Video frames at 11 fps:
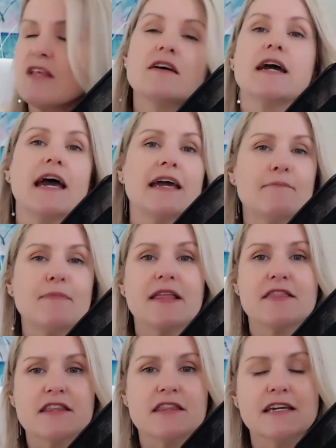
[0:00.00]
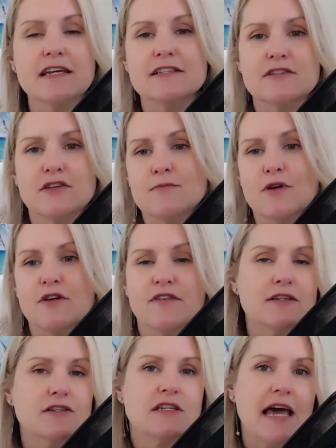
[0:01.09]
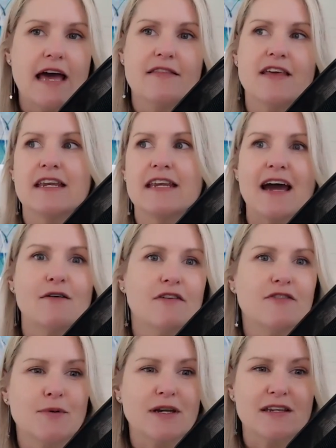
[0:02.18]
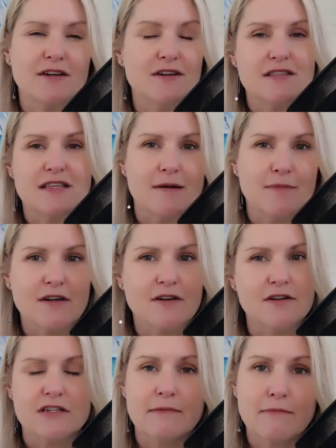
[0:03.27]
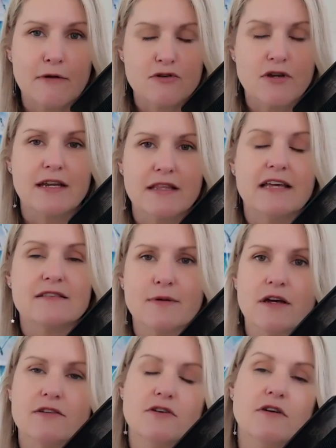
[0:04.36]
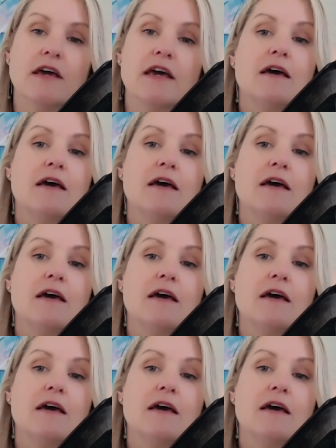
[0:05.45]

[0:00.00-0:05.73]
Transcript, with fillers: Okay, but the thing is, you move into that, and then now everybody knows that I'm a coach and I'm a trainer. That's what I do.